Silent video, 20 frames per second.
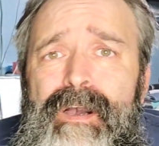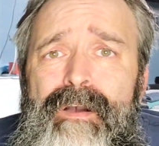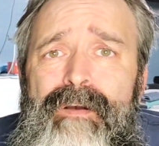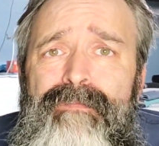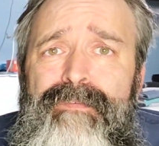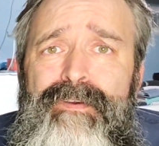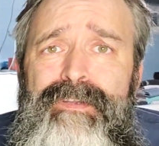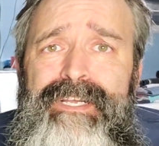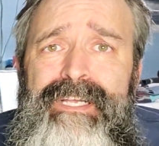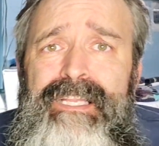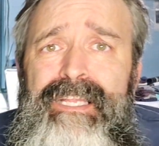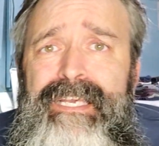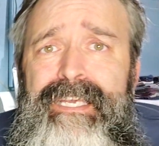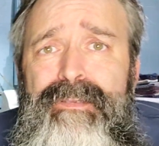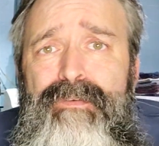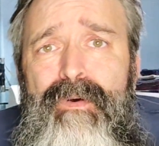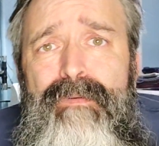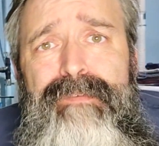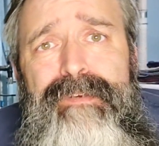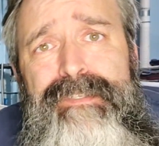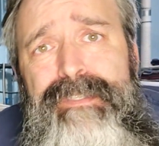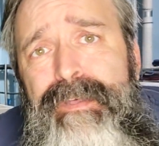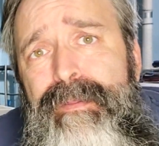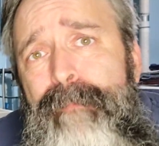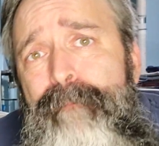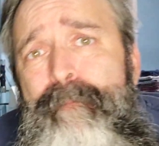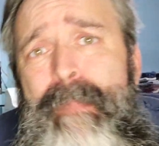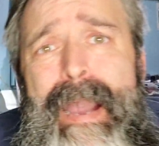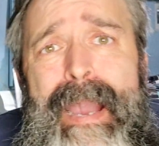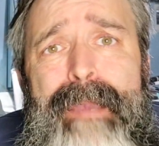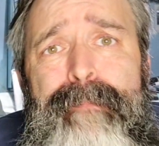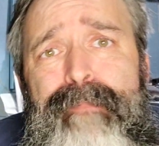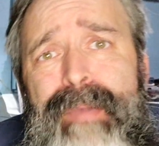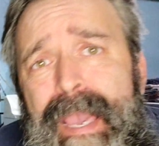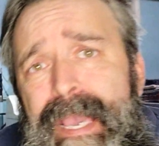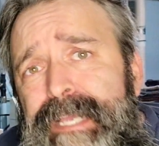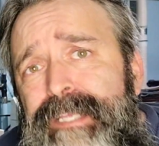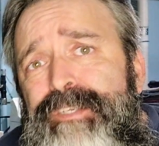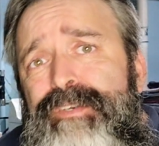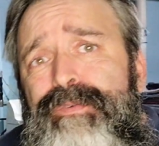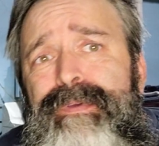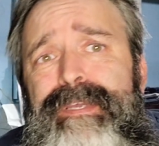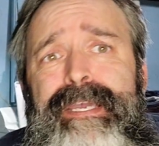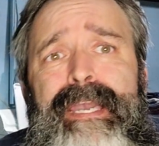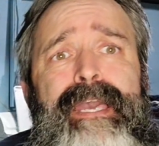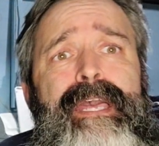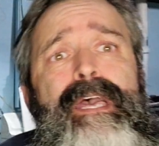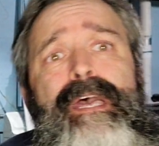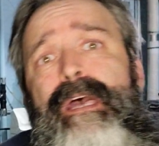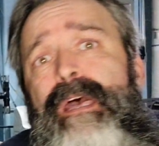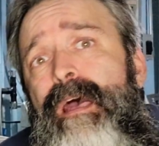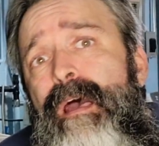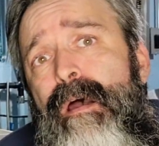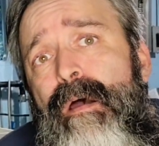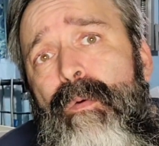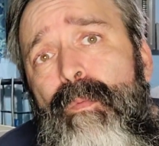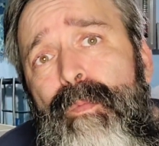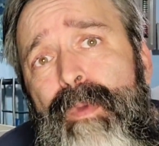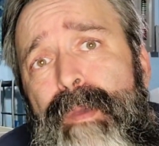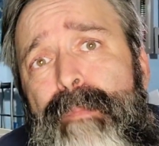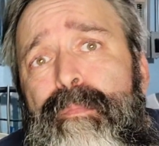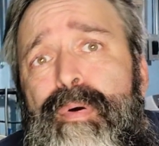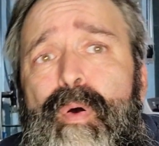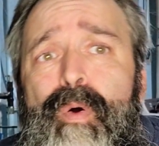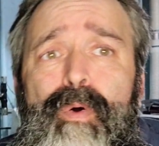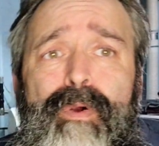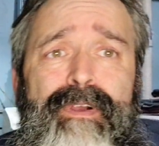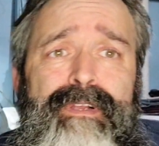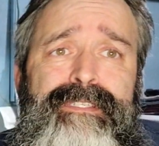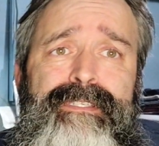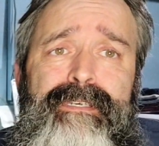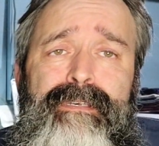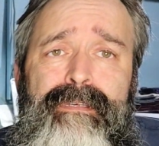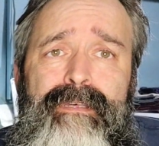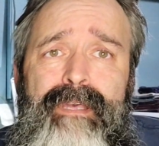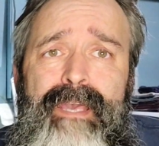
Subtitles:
for clicking over to My Patriot Report.